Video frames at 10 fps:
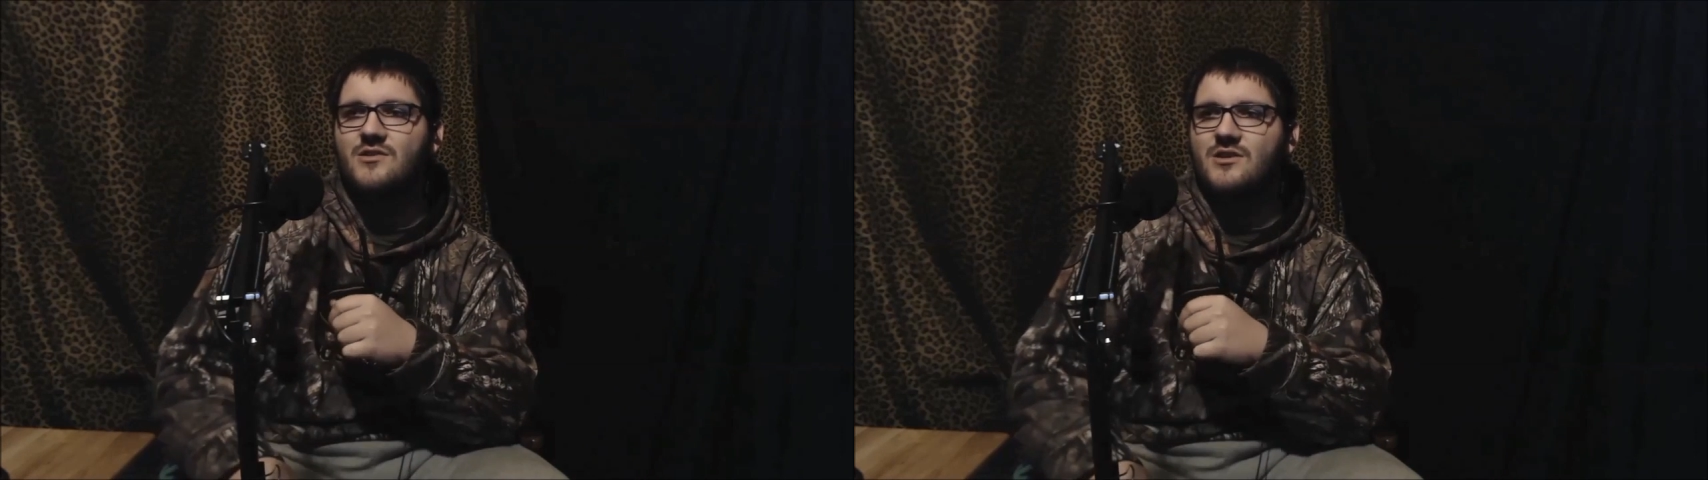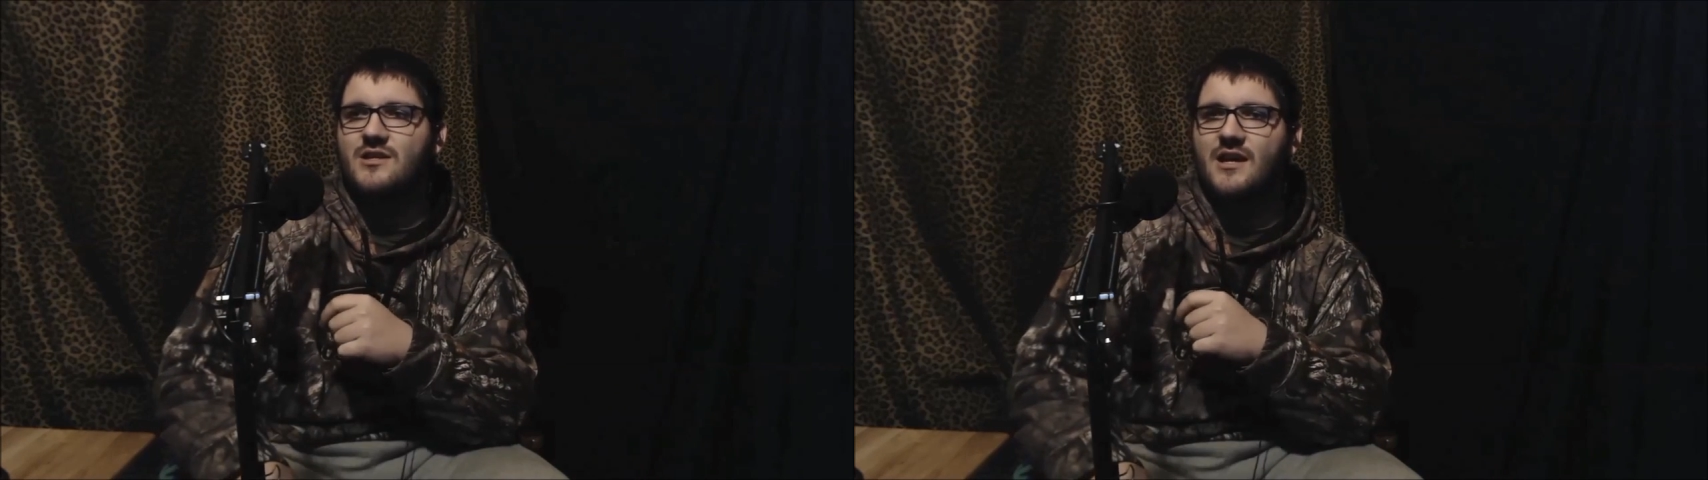
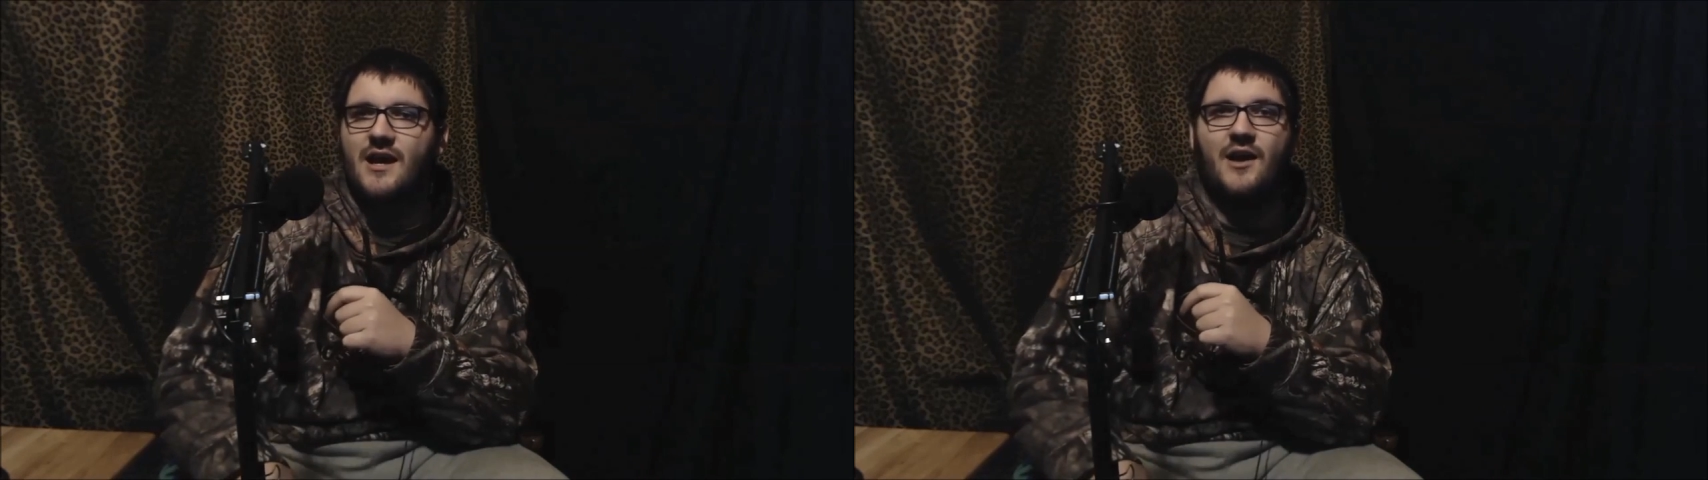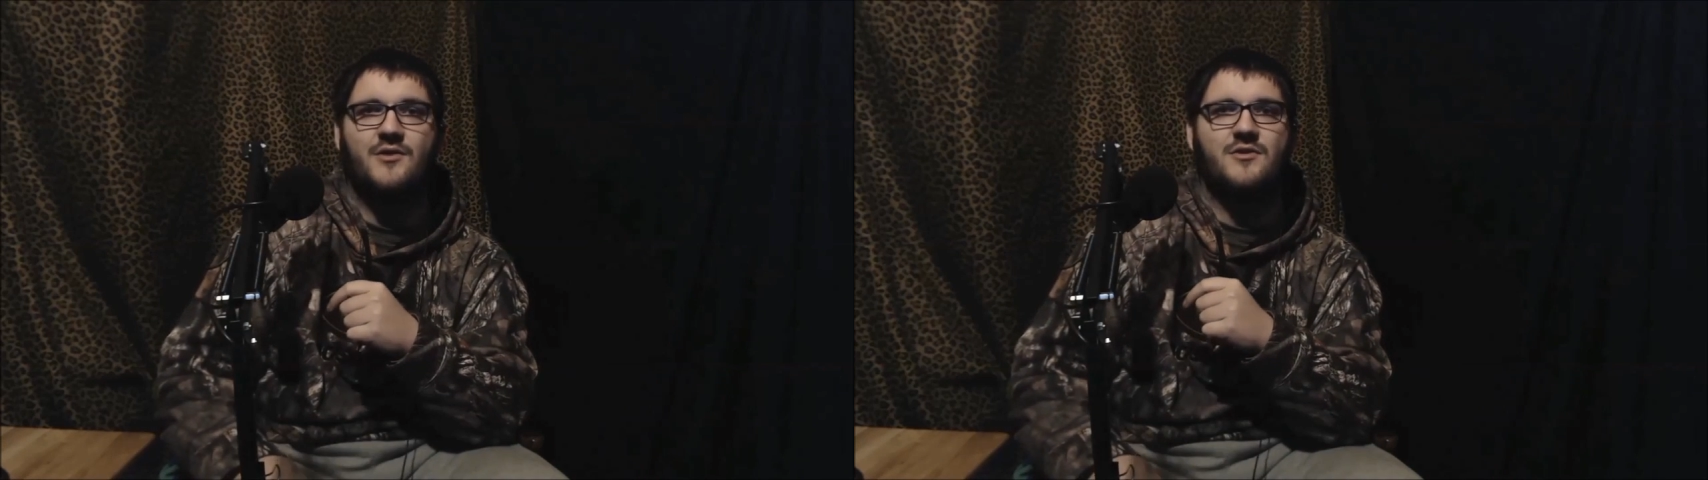looked
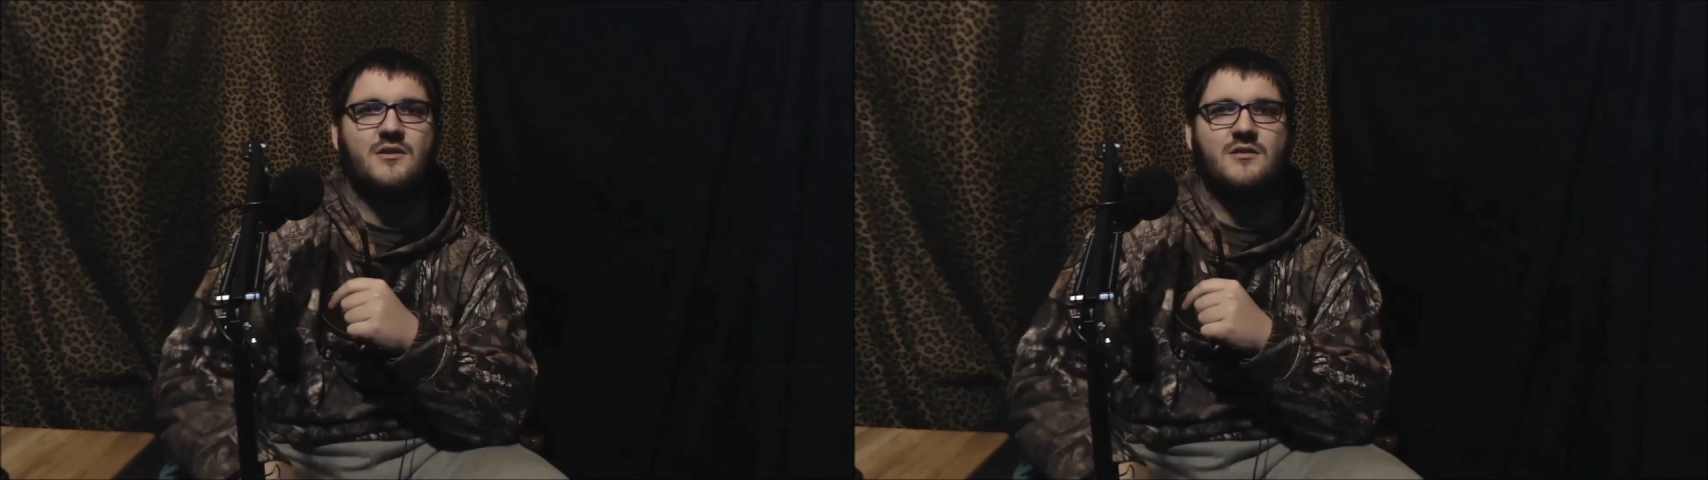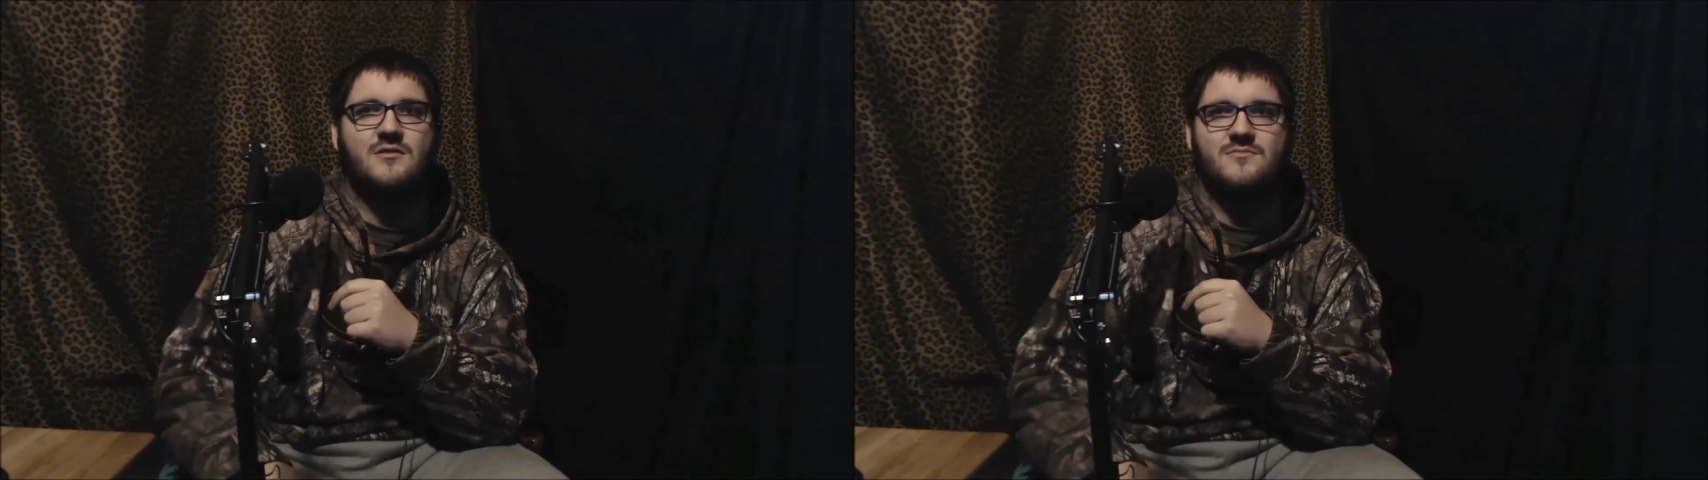at how
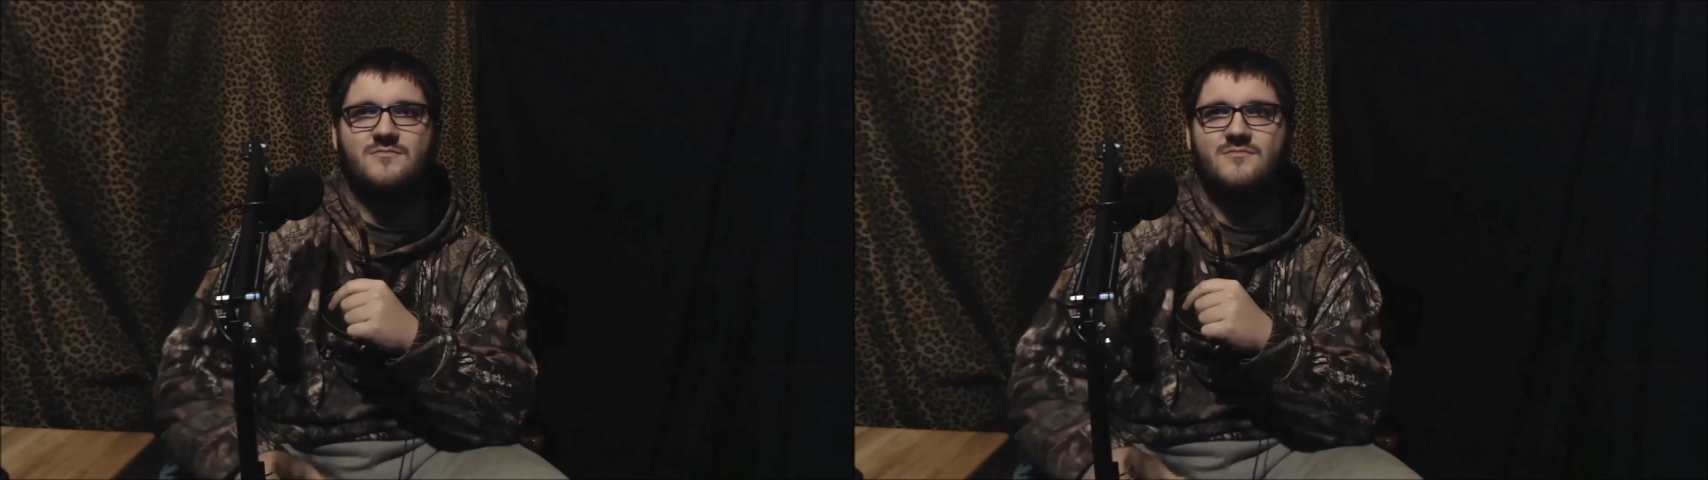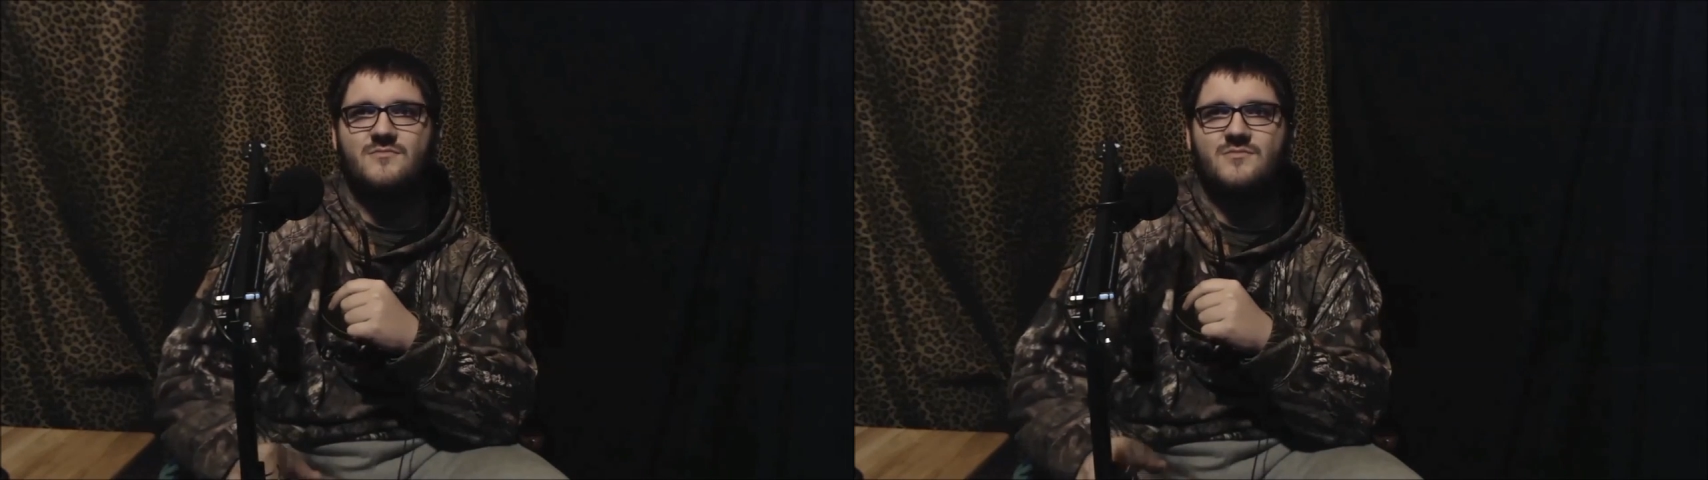the